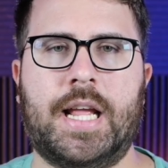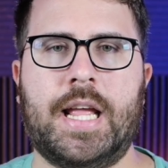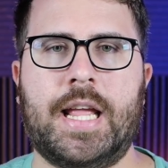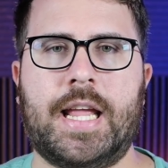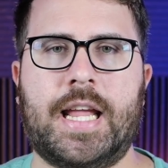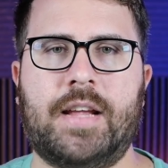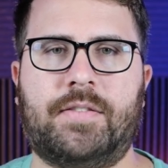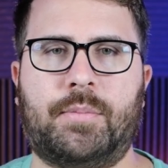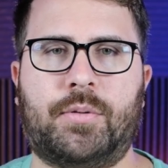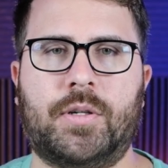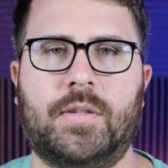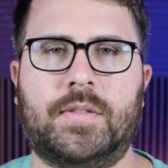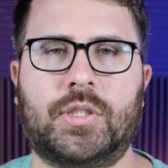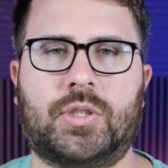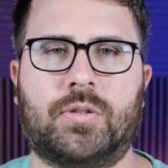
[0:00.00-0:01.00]
If
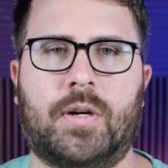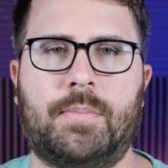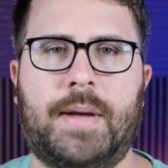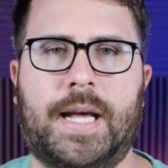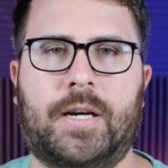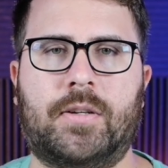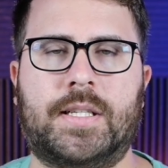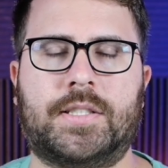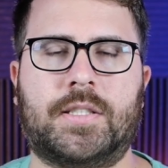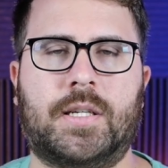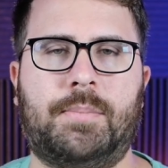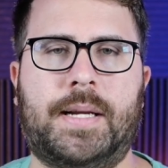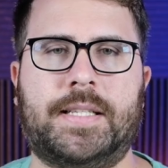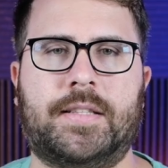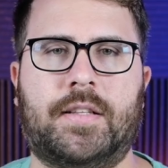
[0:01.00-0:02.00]
approved in short manner, this could
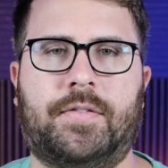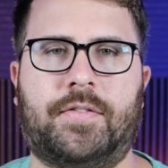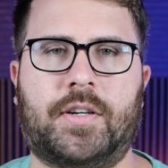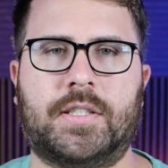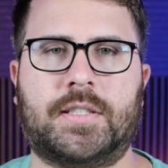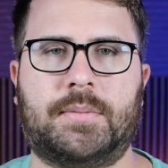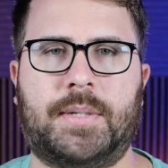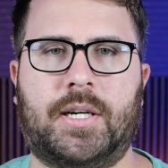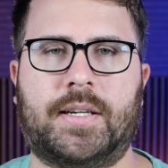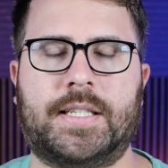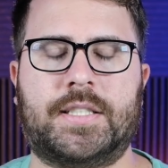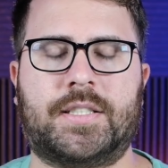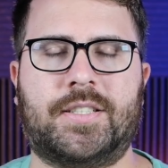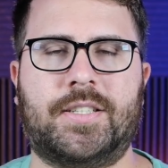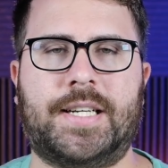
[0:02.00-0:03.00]
mean that the first
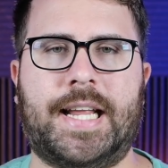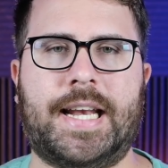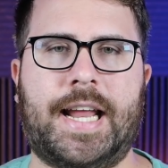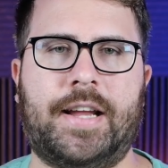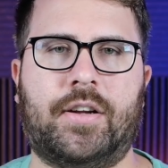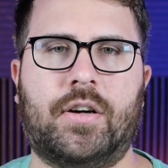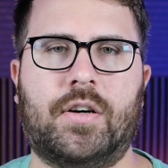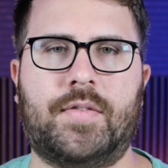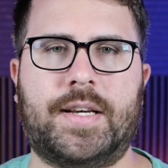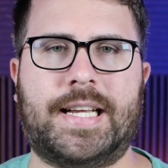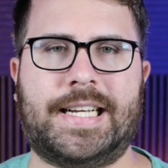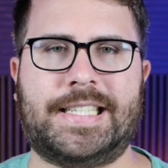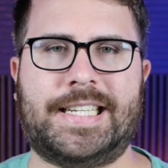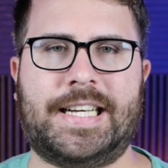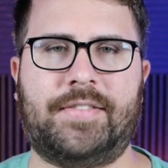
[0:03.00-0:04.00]
Americans could get a
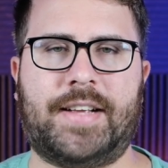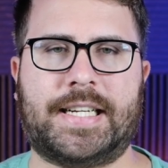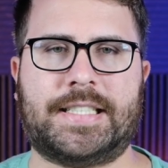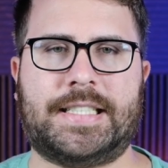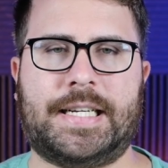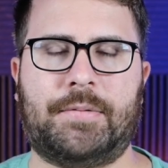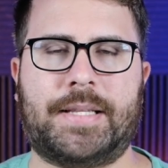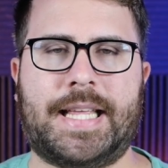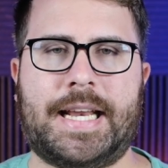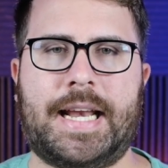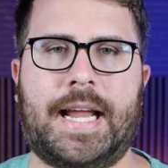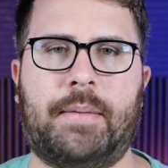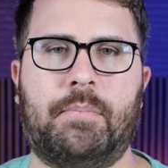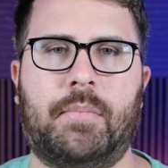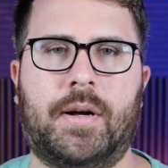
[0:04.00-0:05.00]
COVID-19 vaccine within
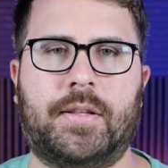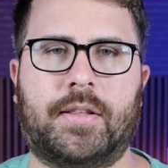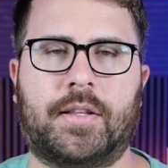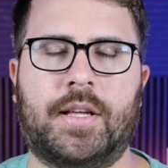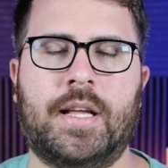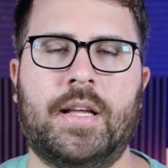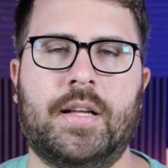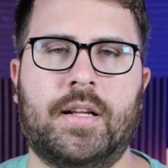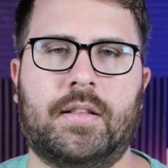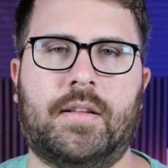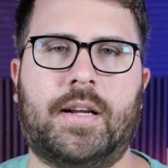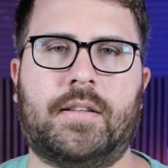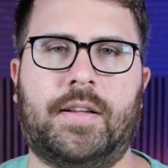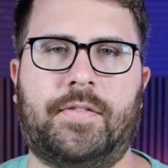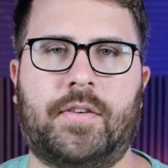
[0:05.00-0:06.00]
a month.
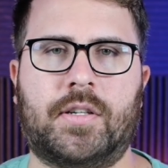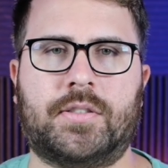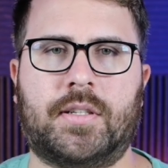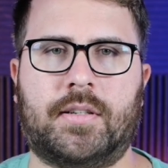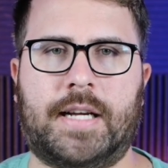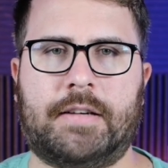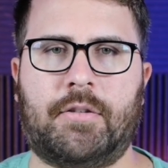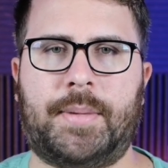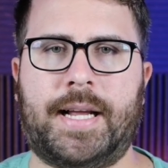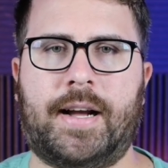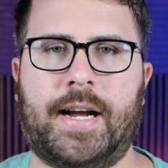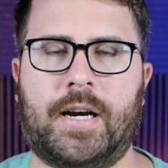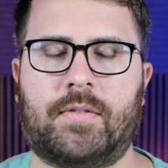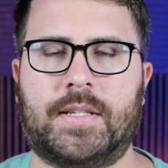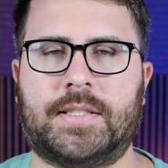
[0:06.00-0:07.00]
Likely first in line would be
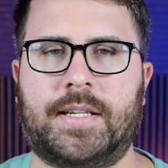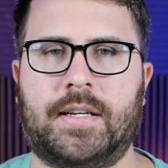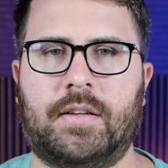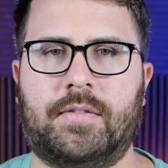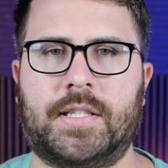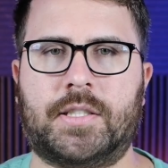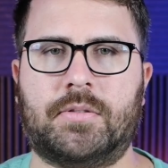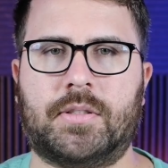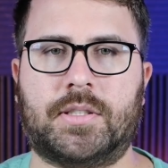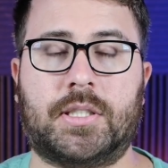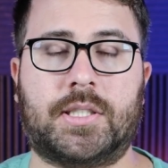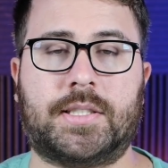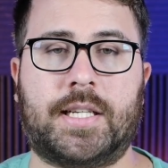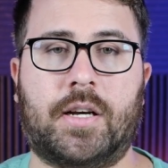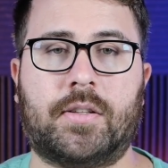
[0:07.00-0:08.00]
higher-risk individuals
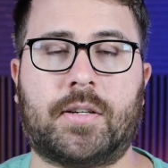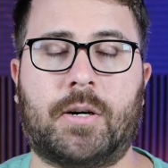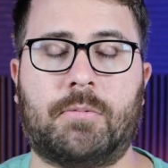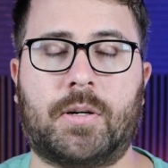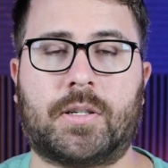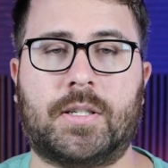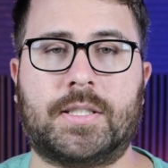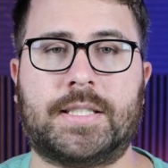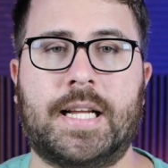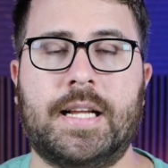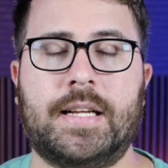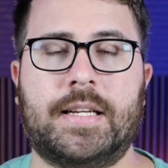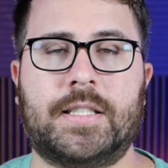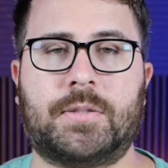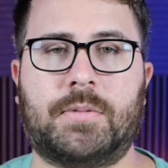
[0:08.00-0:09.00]
such as healthcare workers,
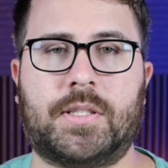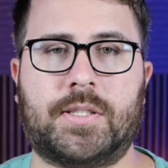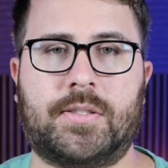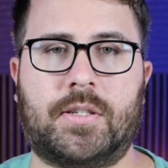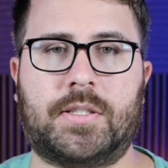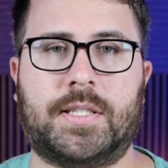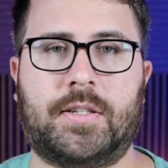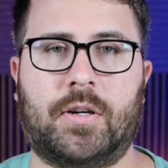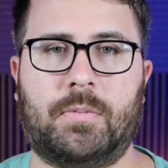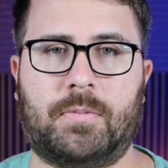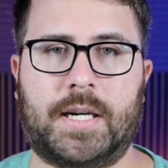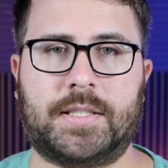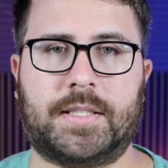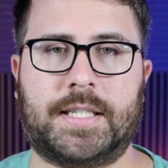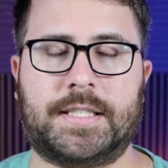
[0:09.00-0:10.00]
as well as nursing home
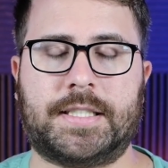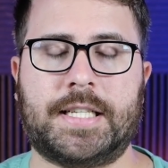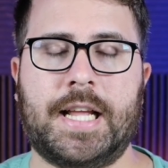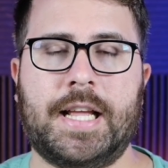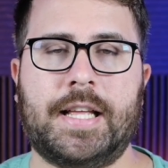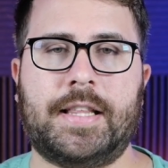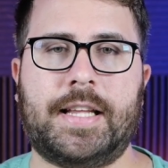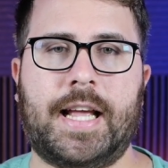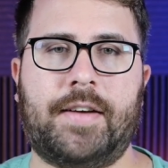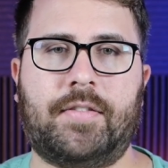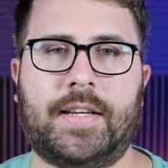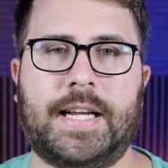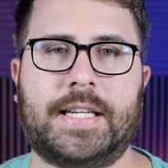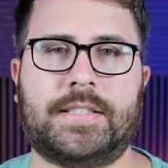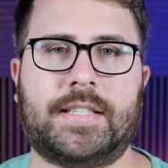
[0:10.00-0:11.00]
residents. The
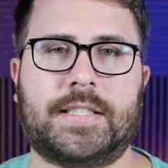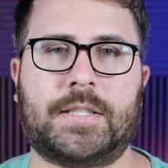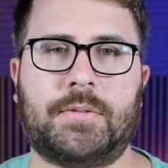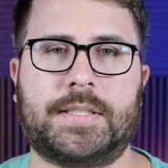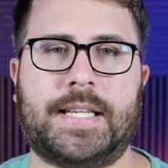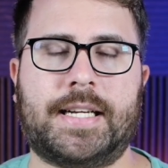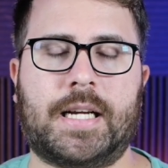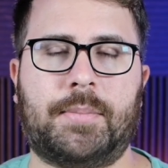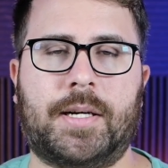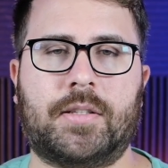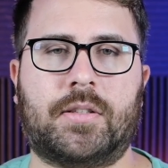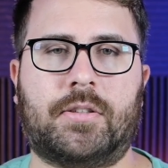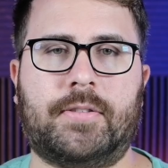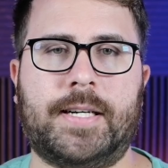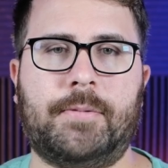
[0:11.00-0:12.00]
FDA says it will take
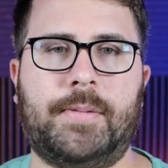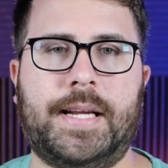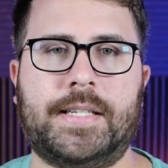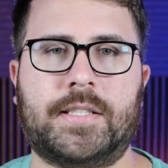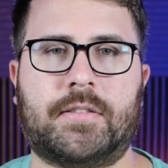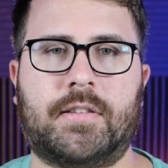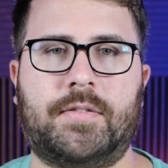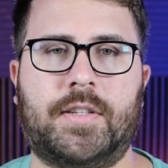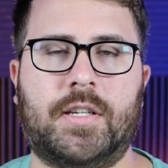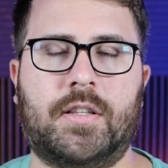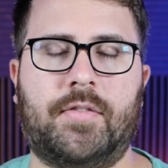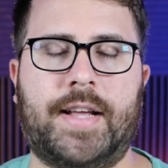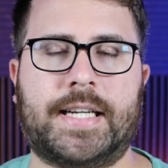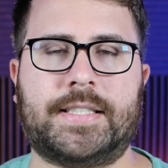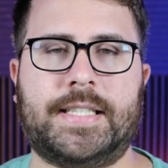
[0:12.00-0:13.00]
about 3 weeks to review
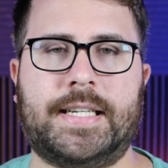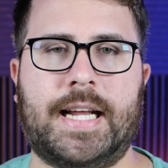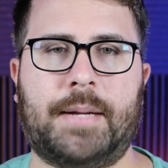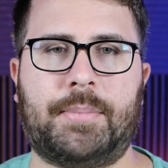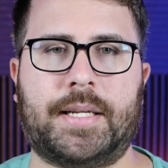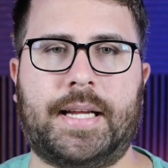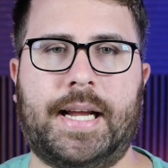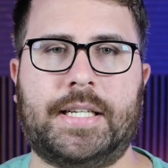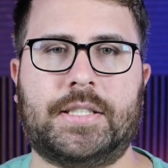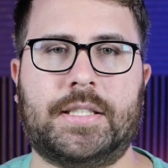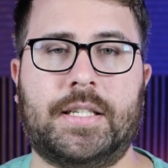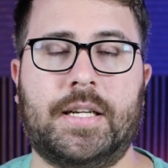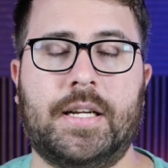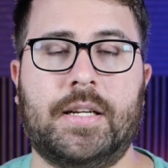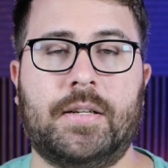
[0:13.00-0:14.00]
the vaccine
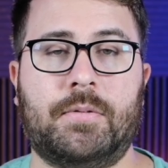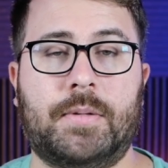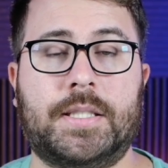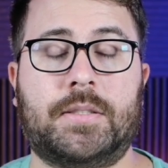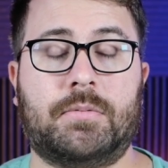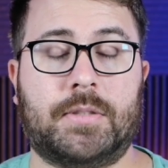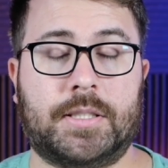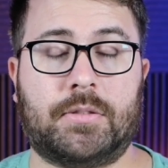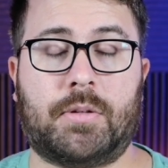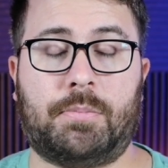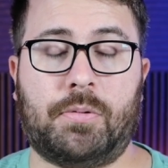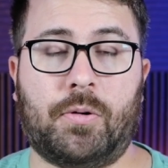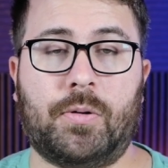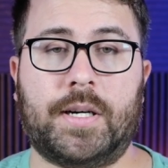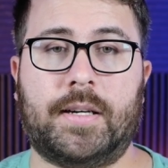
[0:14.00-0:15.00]
application, which is
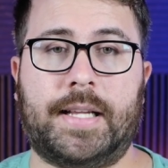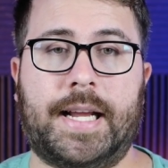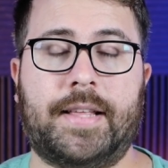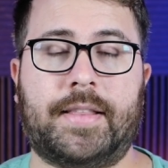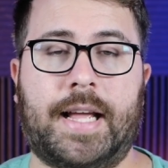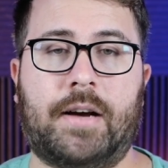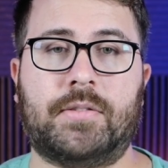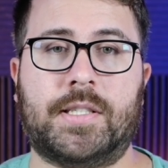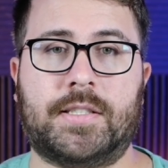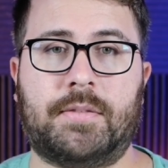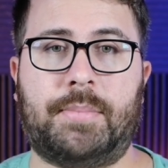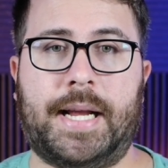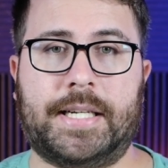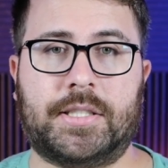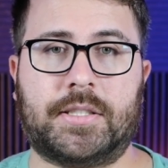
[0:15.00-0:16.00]
reportedly thousands of
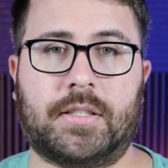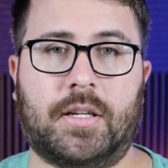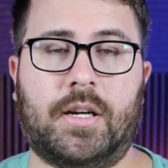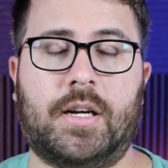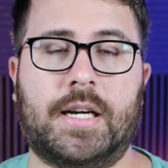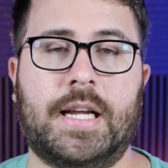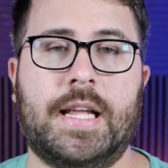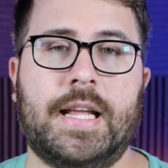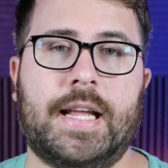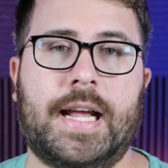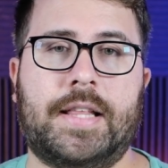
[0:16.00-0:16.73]
pages long, and